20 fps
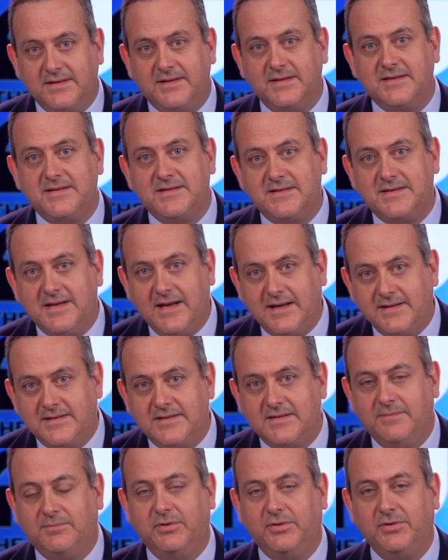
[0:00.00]
the
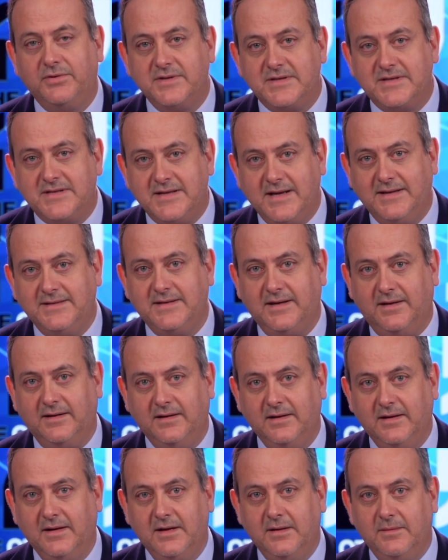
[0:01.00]
sensible centre
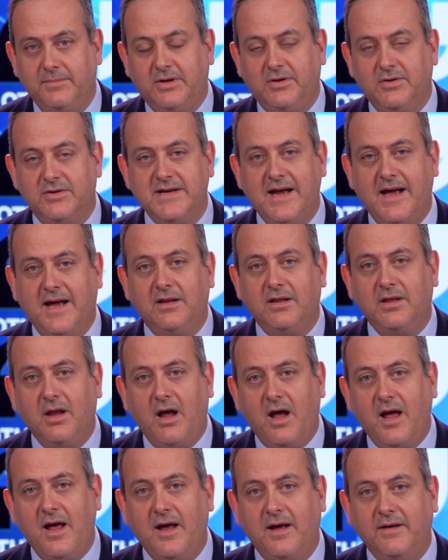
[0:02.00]
because our
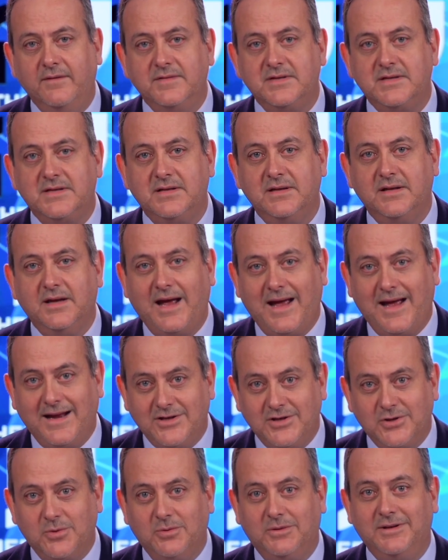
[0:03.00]
lives
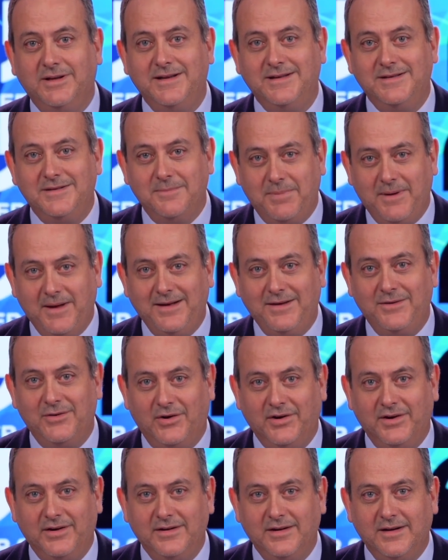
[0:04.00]
actually depend
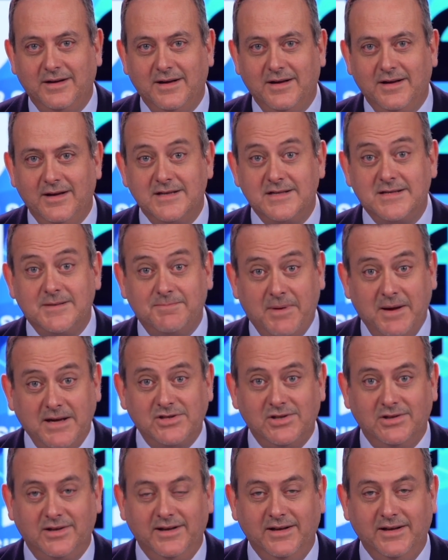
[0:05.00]
on it,
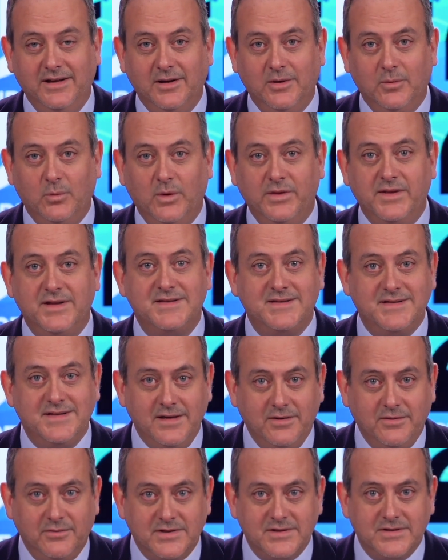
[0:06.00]
especially when the
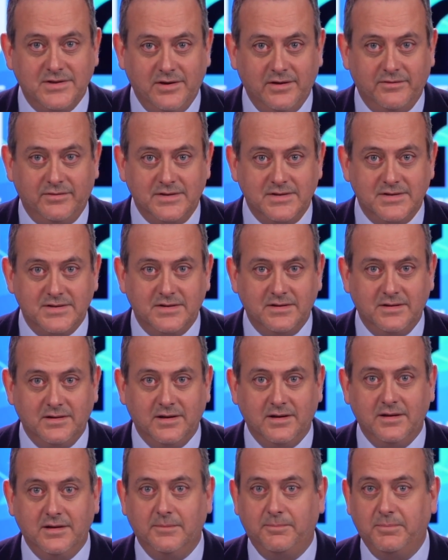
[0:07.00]
Secret Service,
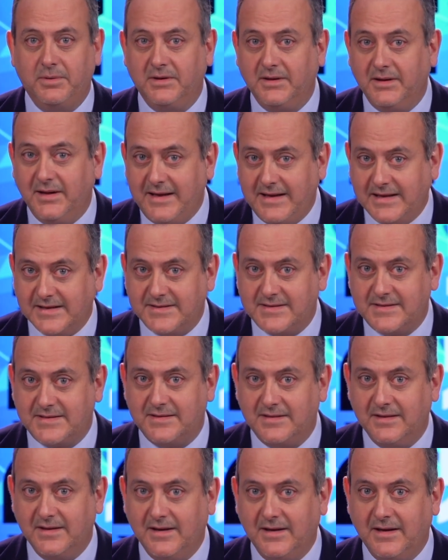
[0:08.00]
the
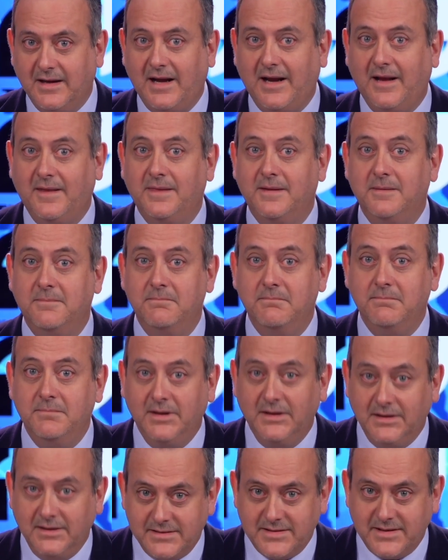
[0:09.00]
police and the
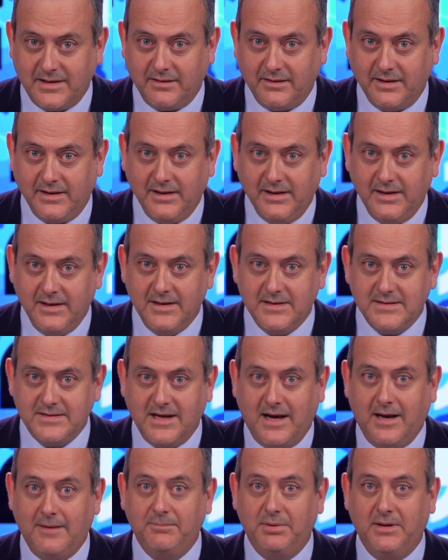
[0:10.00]
military
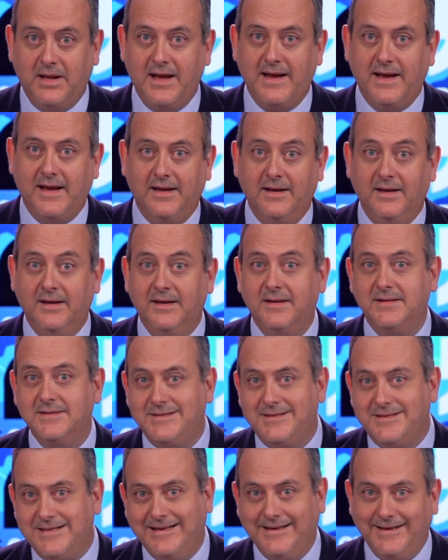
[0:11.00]
start playing
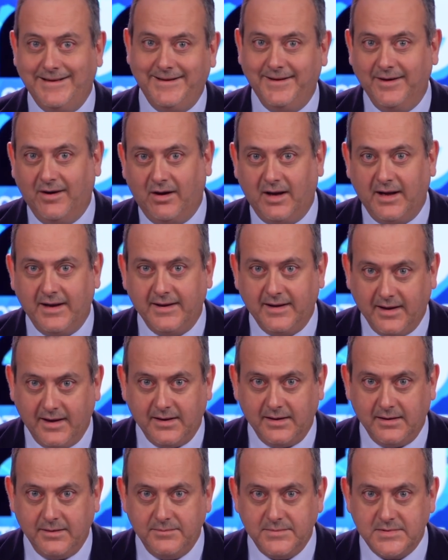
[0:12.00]
DEI
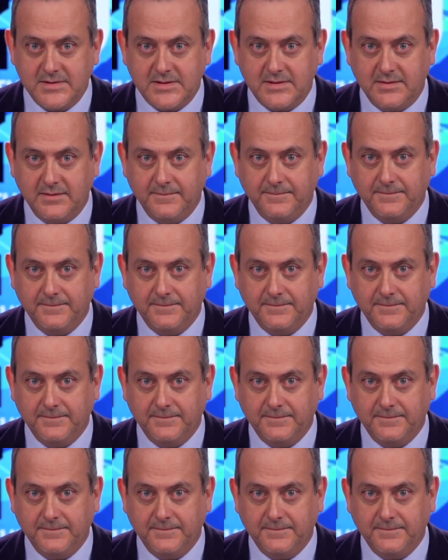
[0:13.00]
games.